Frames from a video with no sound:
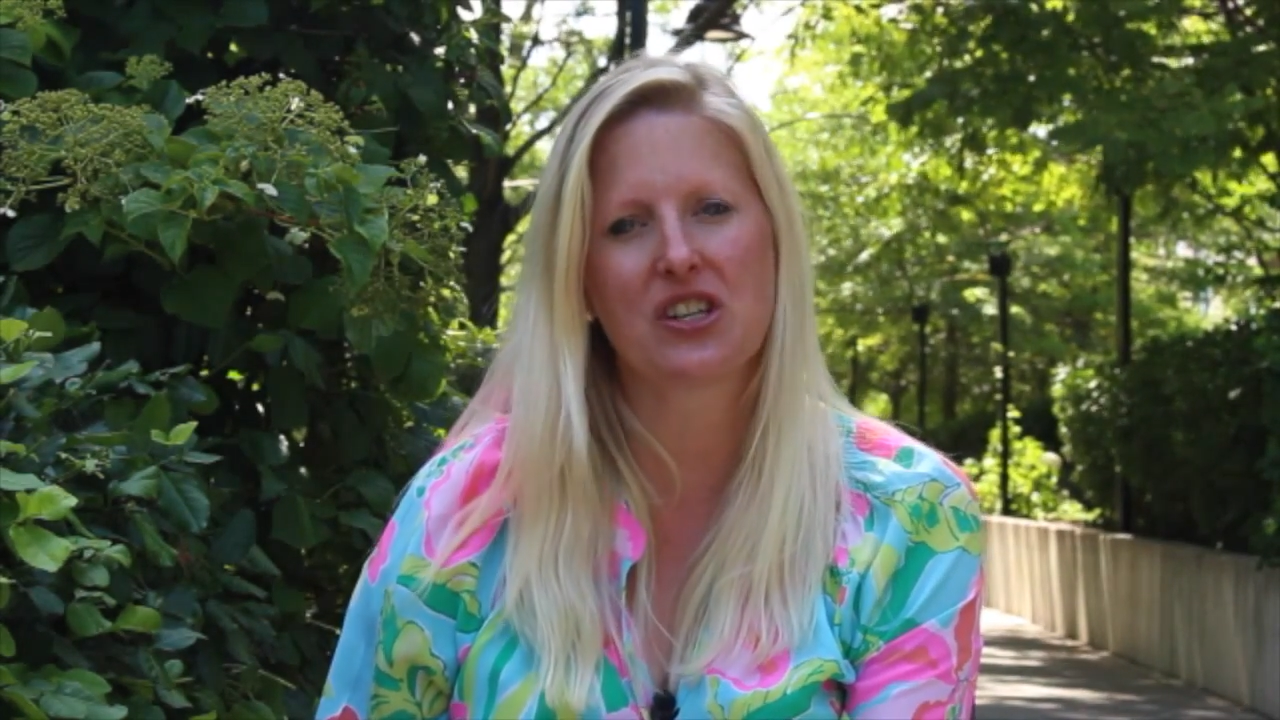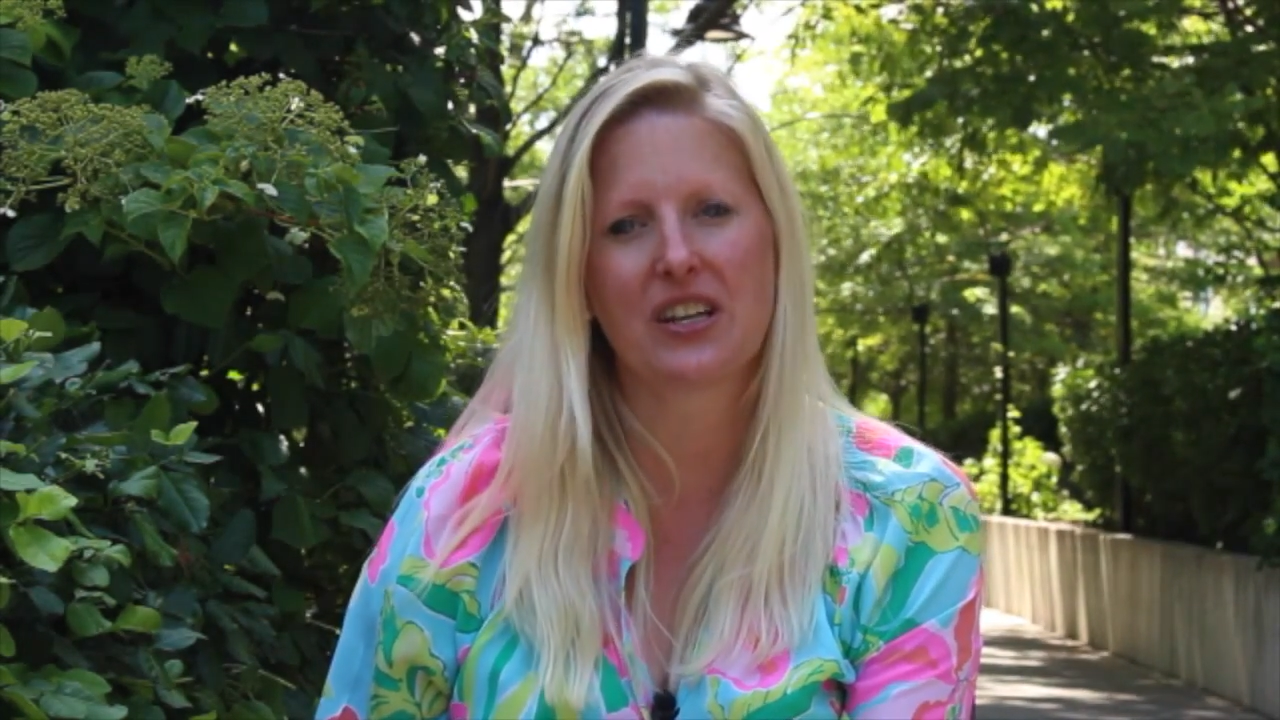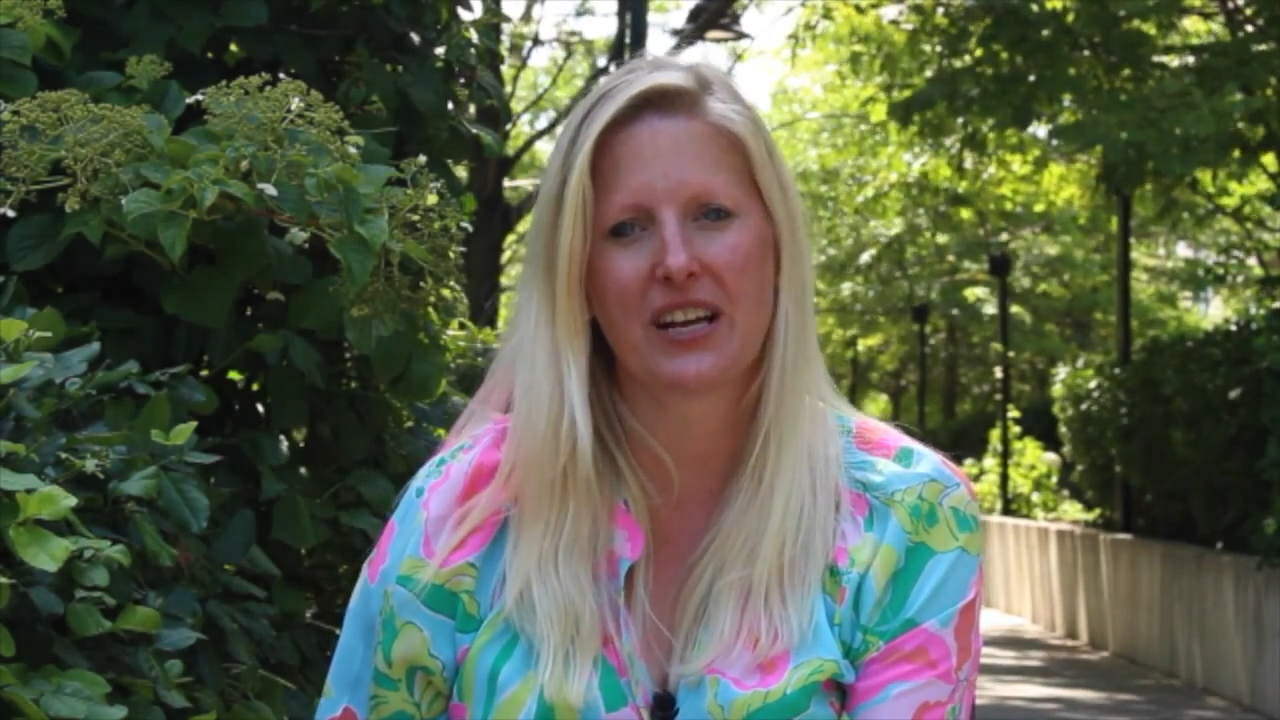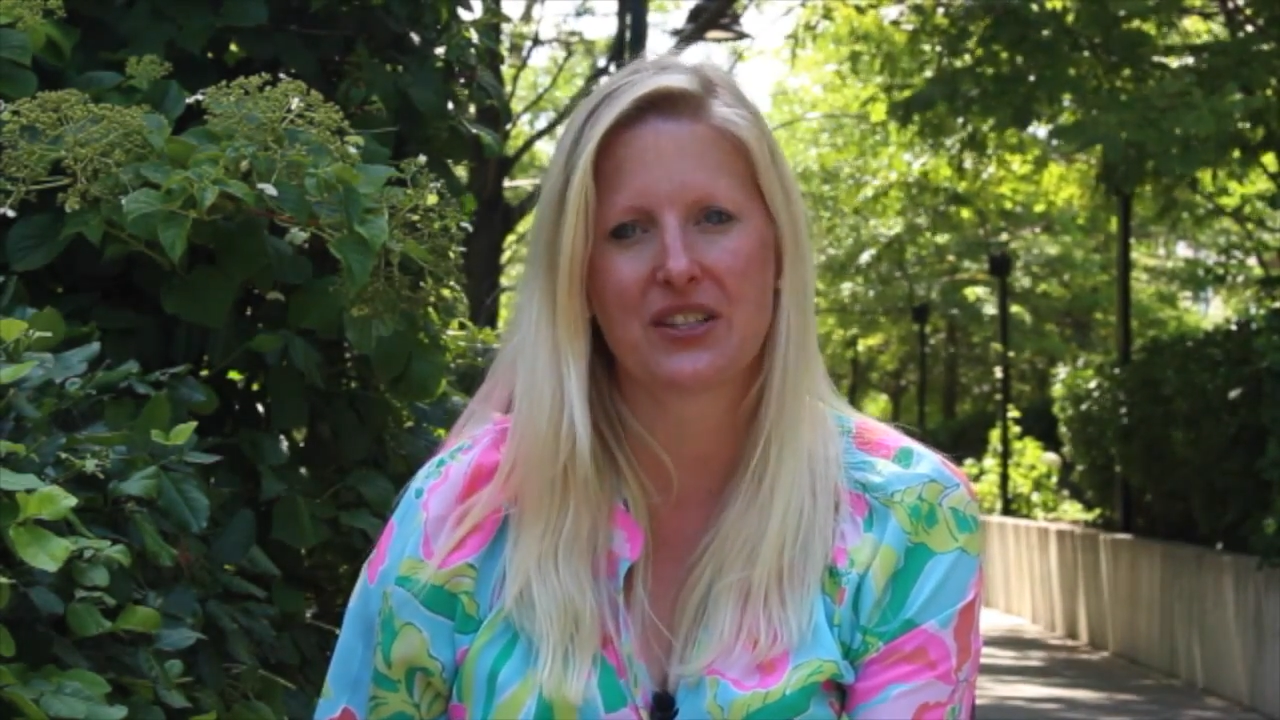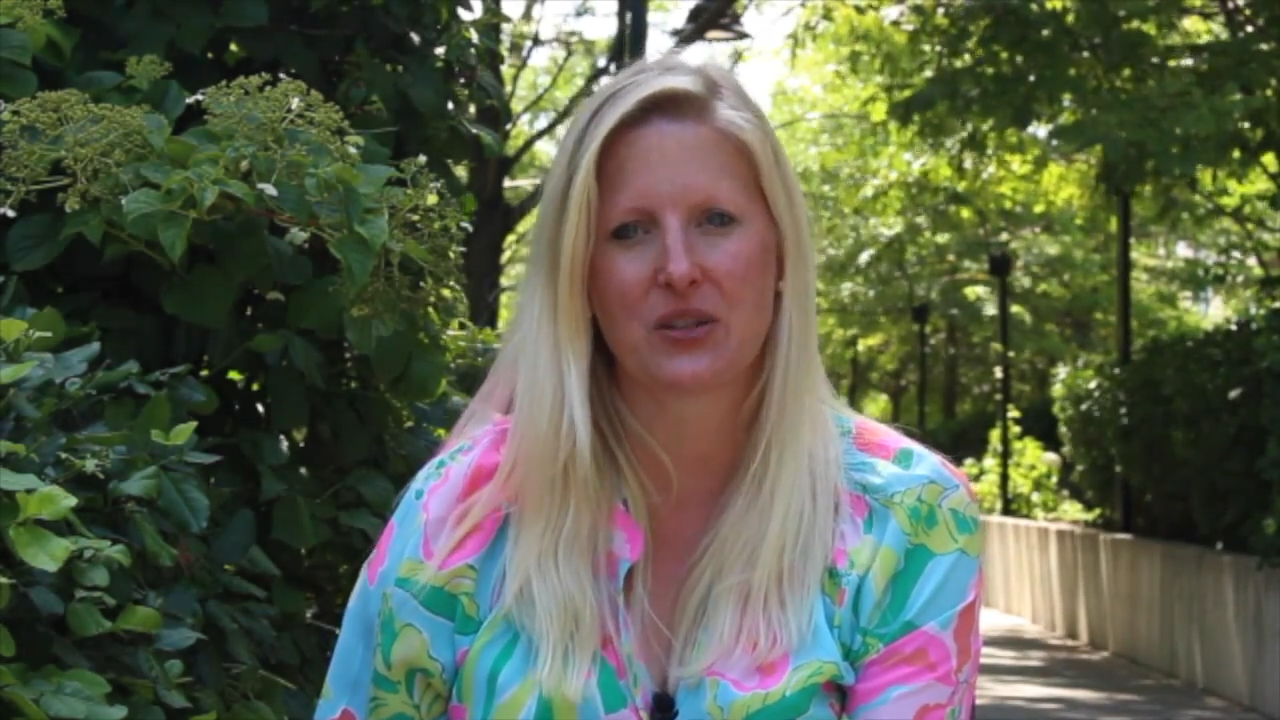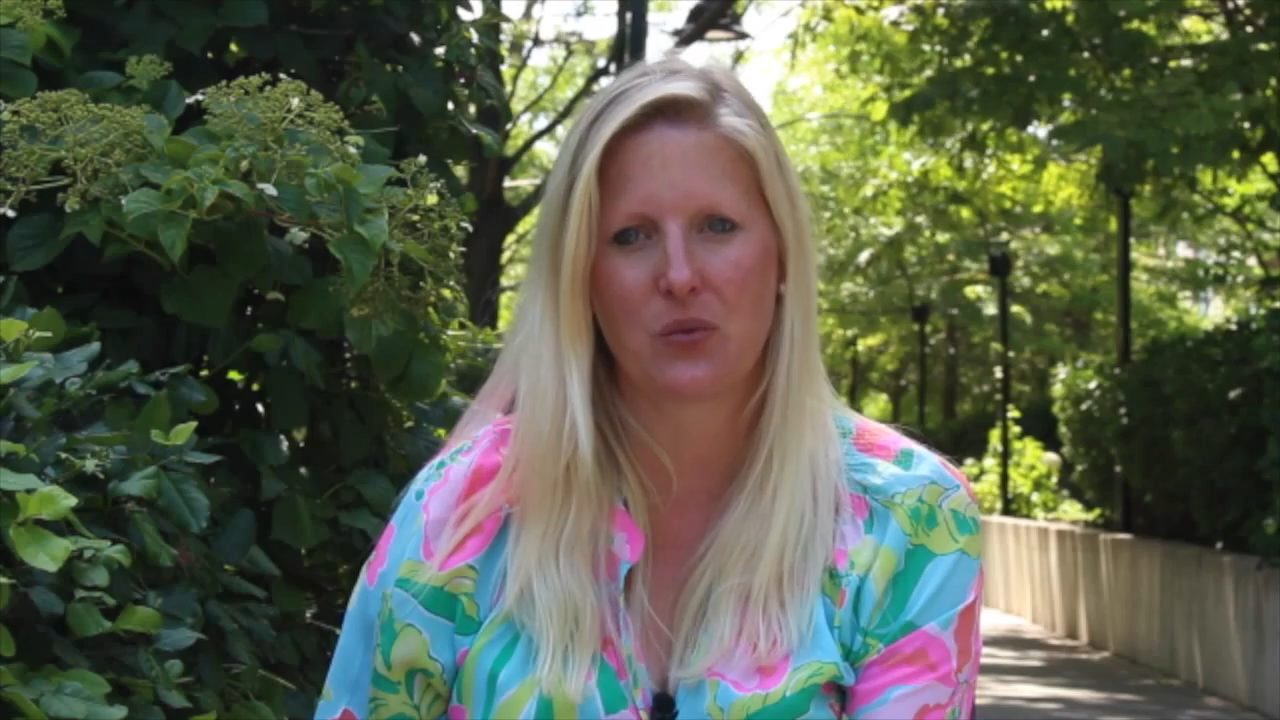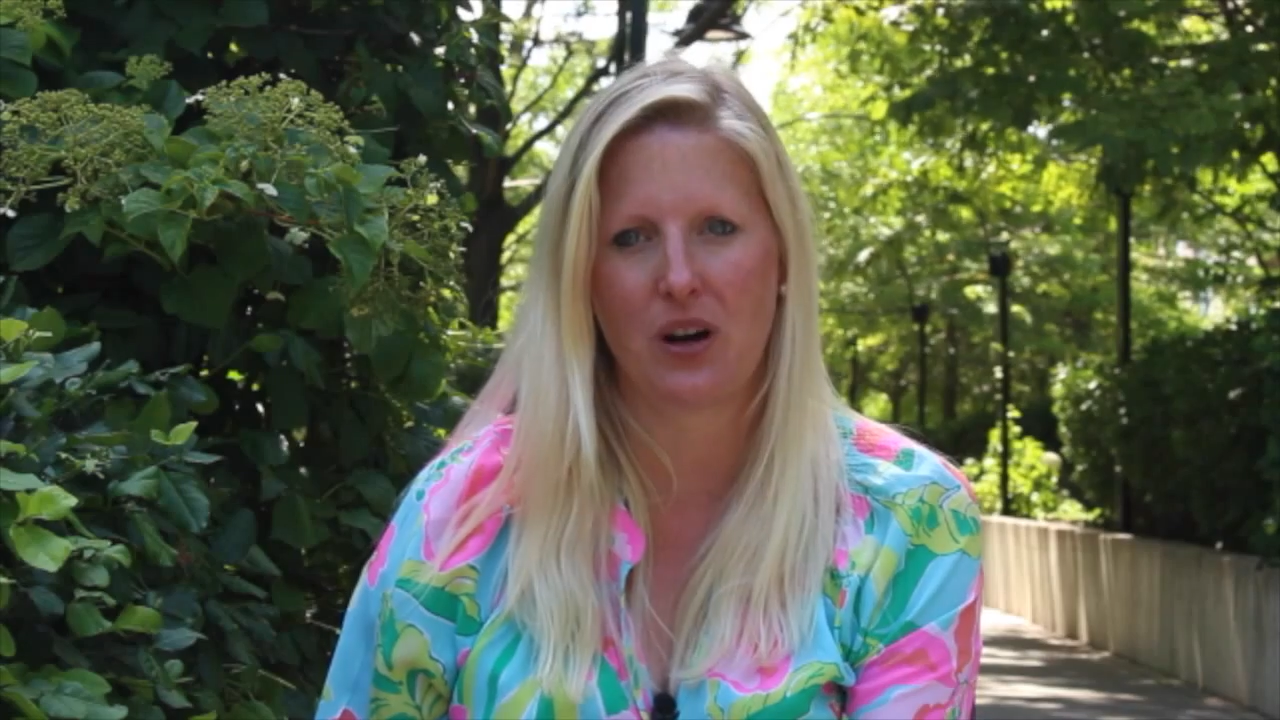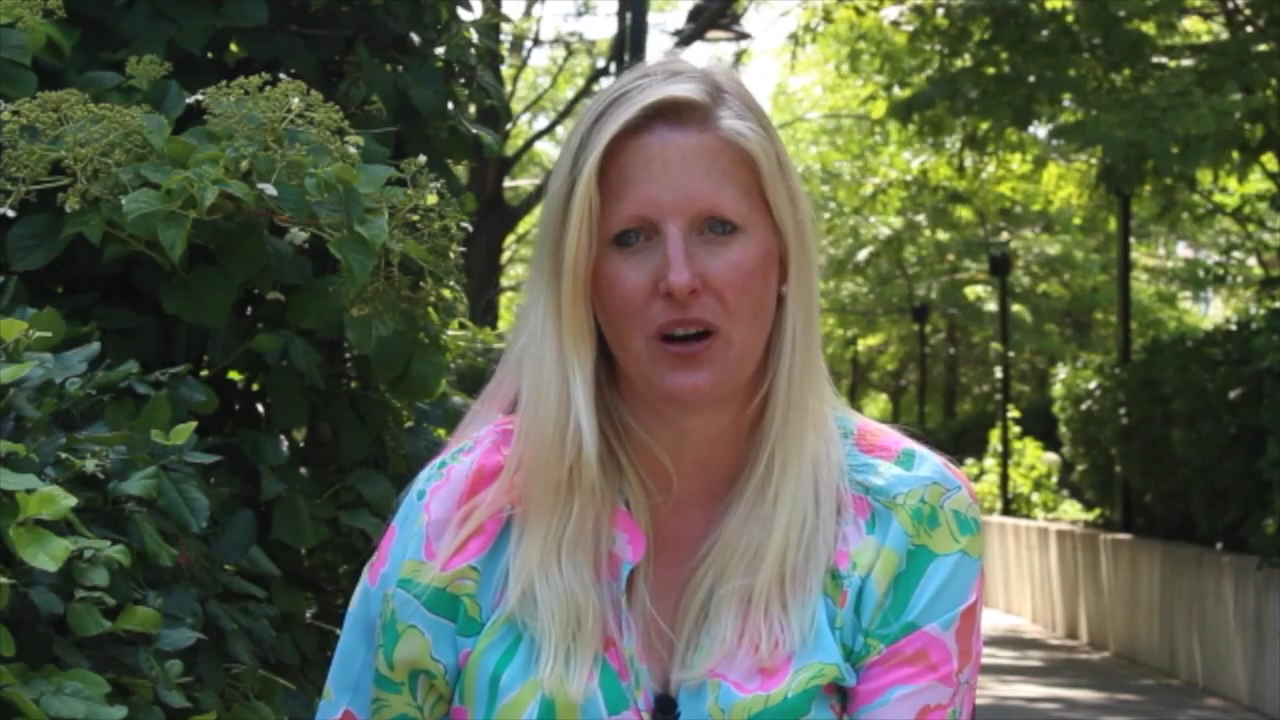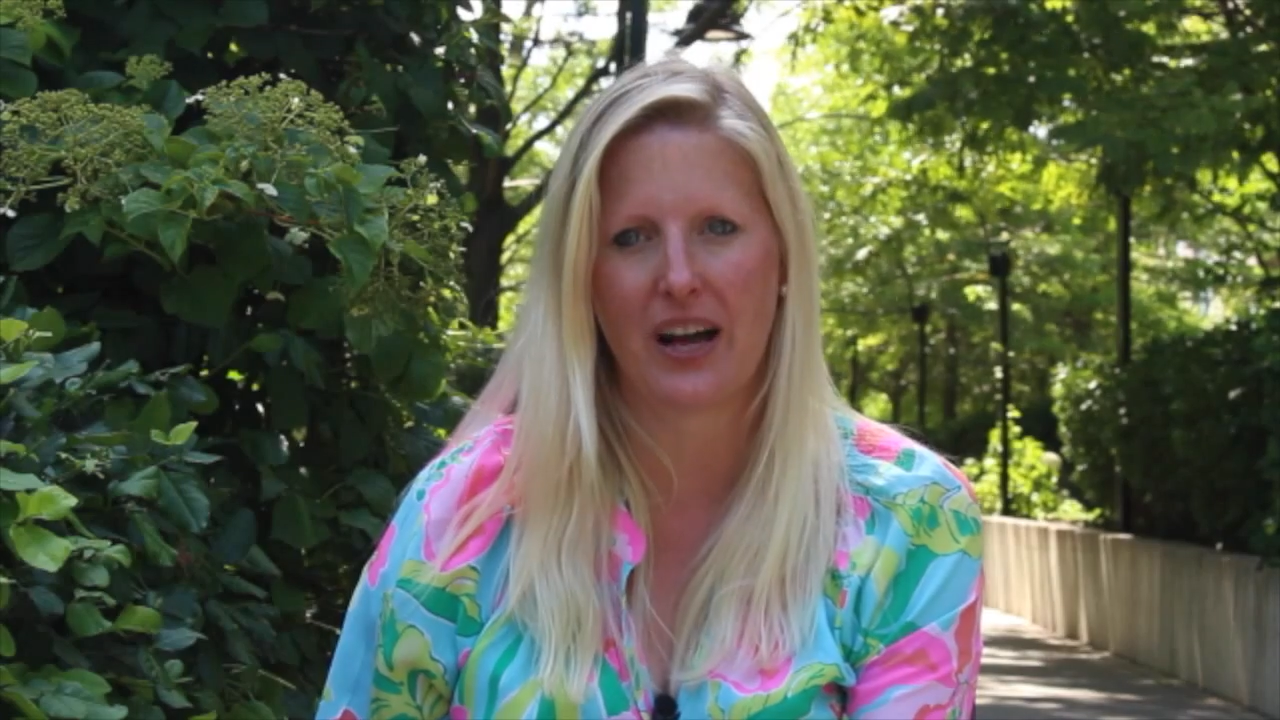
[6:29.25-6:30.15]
and answer wall.